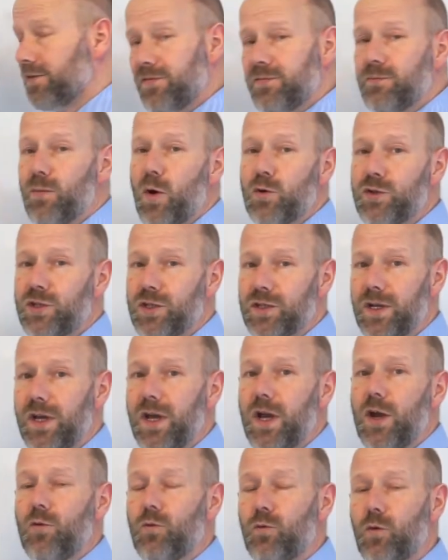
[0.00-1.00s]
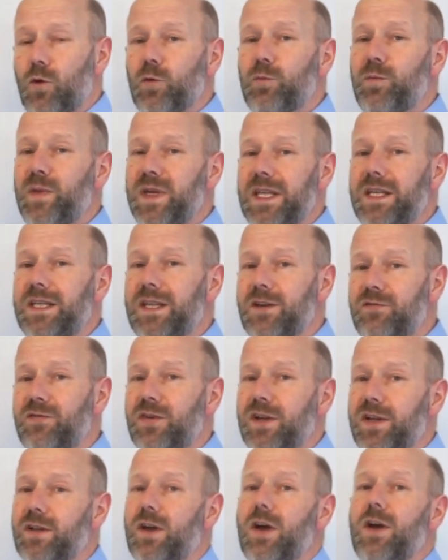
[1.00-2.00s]
of motion will be
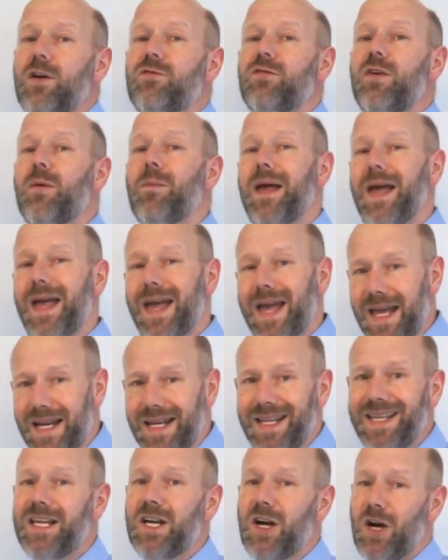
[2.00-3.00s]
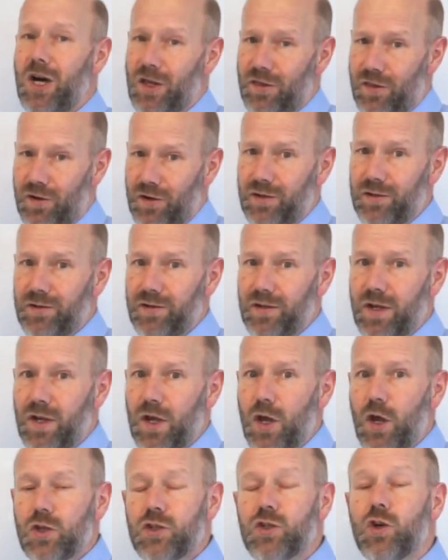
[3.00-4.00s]
different from any other.
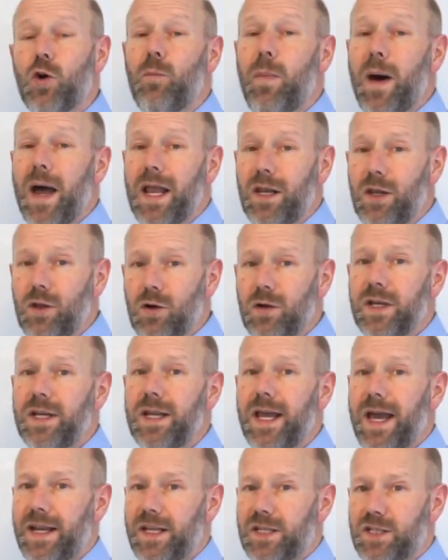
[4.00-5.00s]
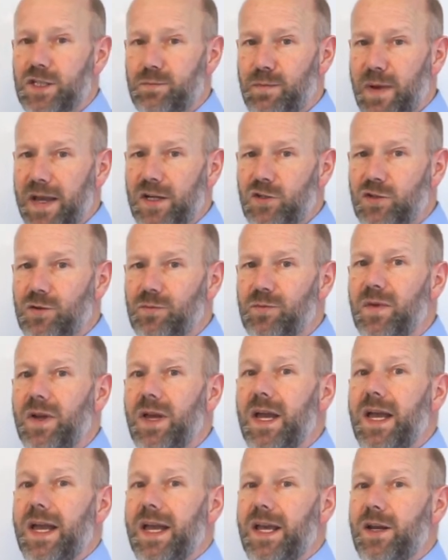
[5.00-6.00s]
So by looking at a
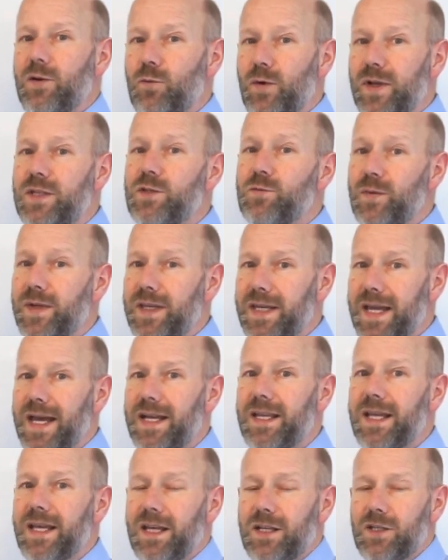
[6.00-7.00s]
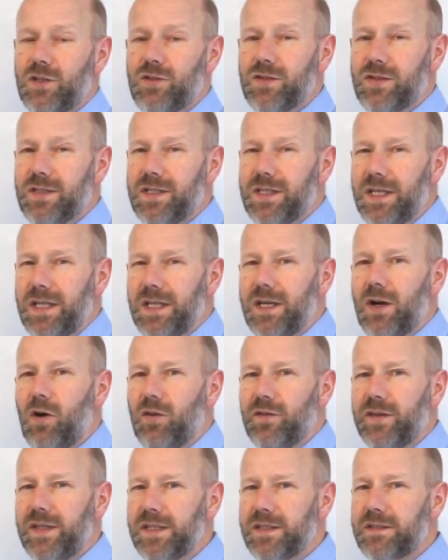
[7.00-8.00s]
spectrum in which we get to see
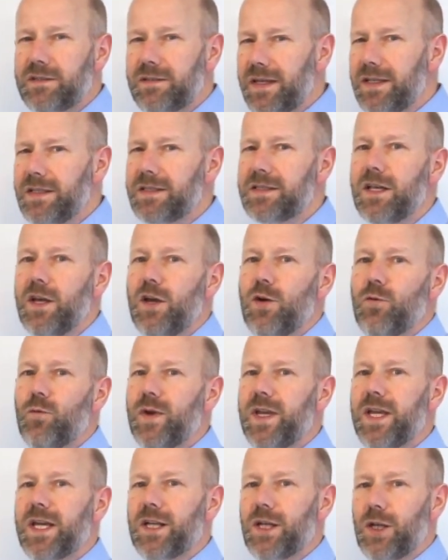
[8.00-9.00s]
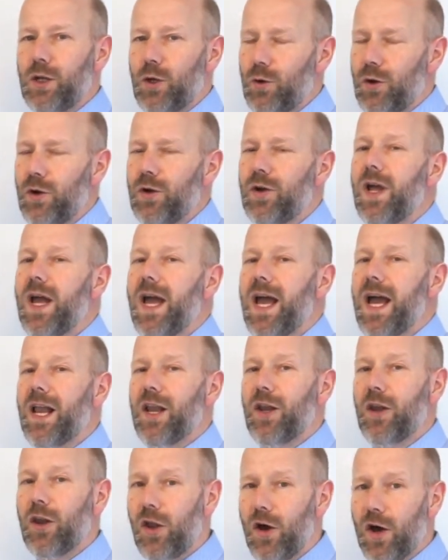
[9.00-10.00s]
all these things, we can learn
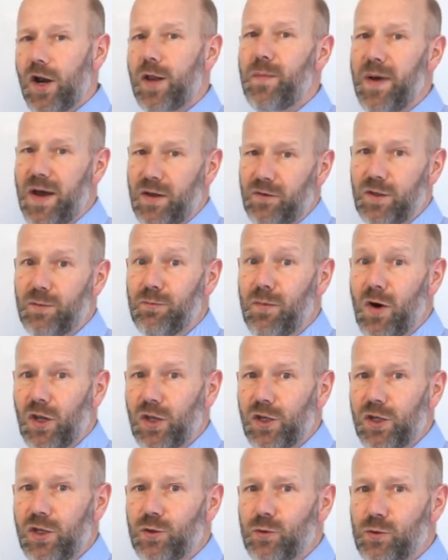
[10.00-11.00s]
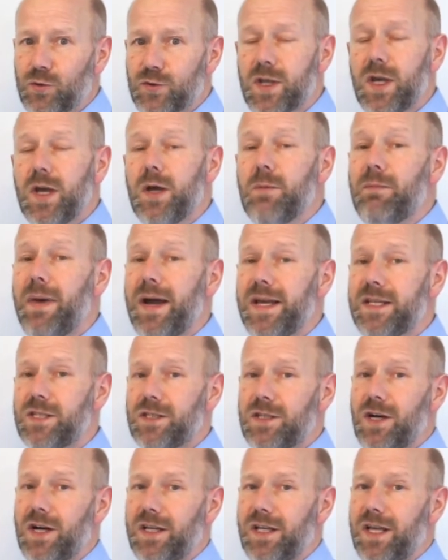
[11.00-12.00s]
a lot about the molecules by
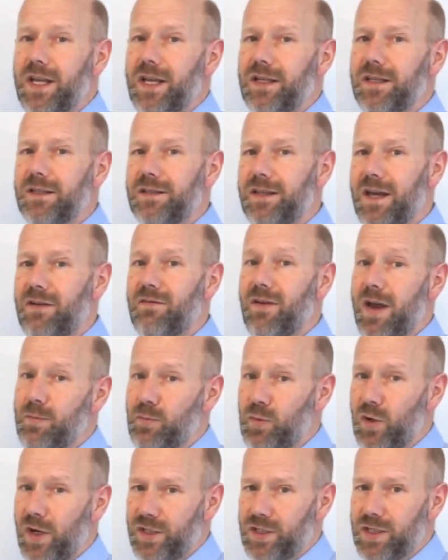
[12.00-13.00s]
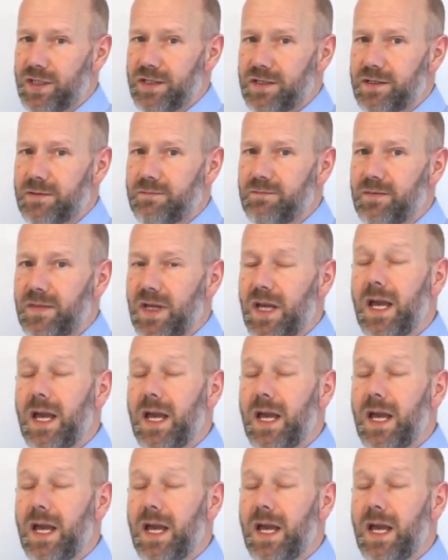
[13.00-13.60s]
studying their vibrations.